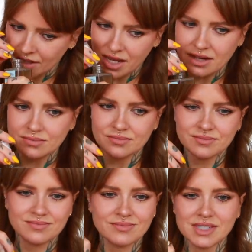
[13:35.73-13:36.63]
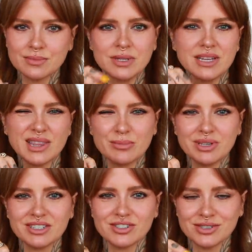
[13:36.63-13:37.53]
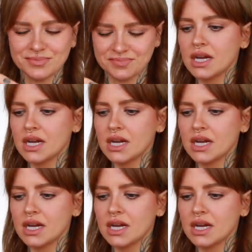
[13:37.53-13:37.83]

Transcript: Yeah, Smells like the beach.